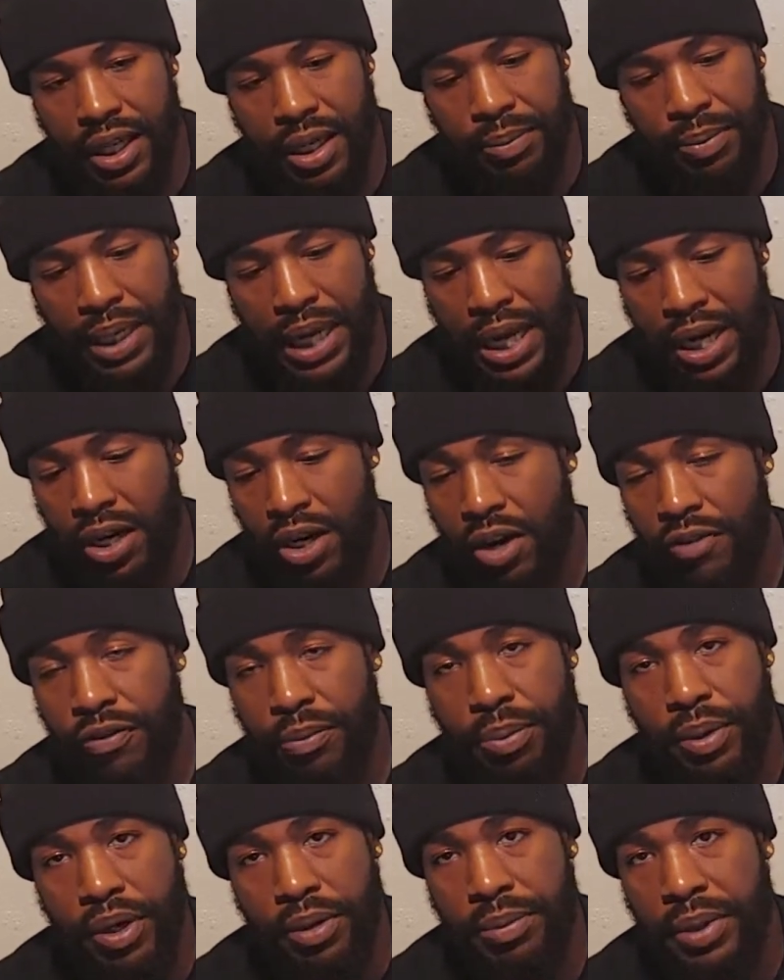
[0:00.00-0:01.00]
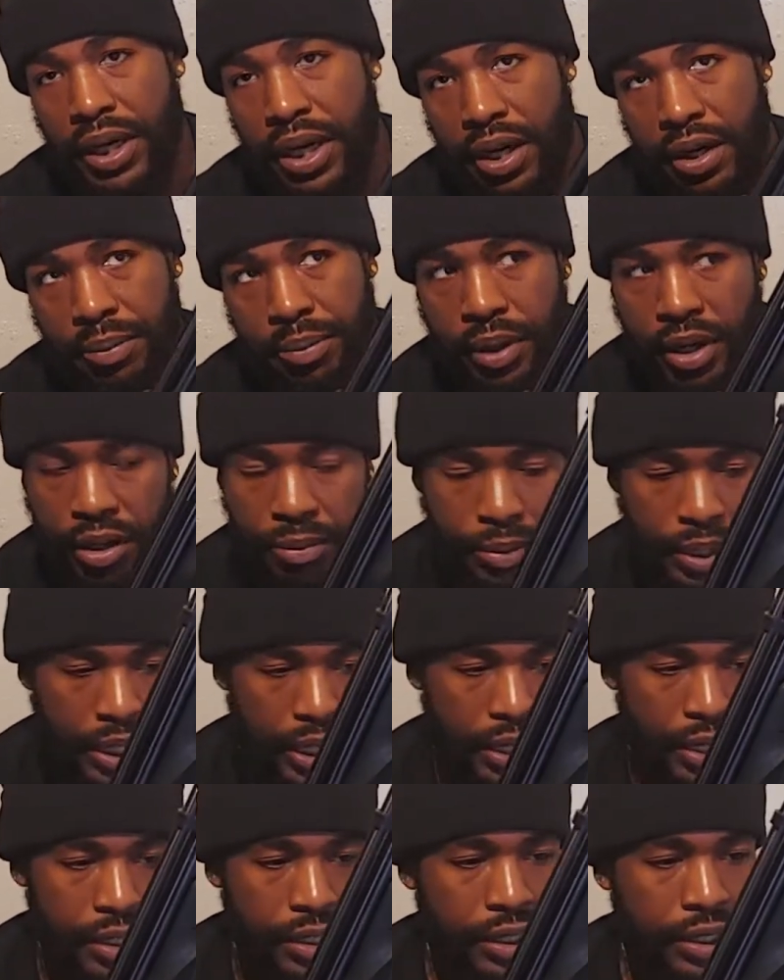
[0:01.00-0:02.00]
Got it off of Pyramid Air. Pyramid
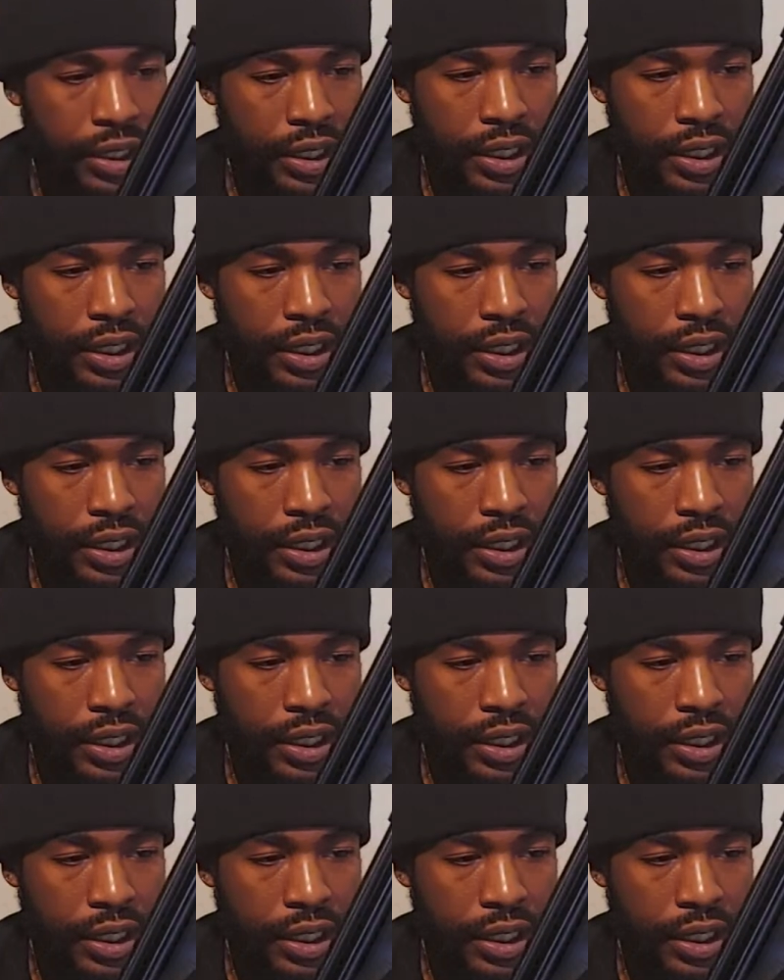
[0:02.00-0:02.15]
Air,